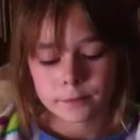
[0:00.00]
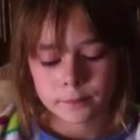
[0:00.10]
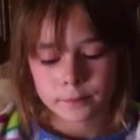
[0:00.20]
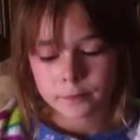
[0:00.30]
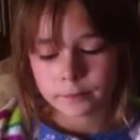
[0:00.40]

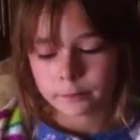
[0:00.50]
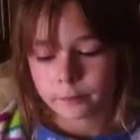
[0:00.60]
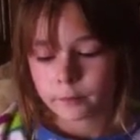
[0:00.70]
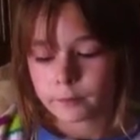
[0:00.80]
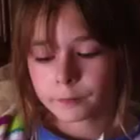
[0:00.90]

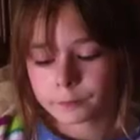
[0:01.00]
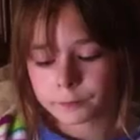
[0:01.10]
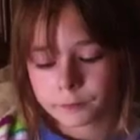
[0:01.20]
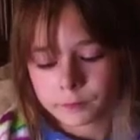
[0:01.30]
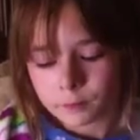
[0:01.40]

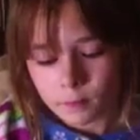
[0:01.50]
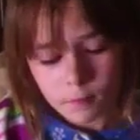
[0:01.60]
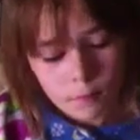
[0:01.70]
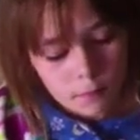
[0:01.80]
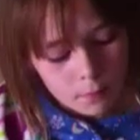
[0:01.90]

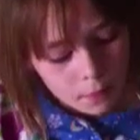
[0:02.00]
Nothing is said.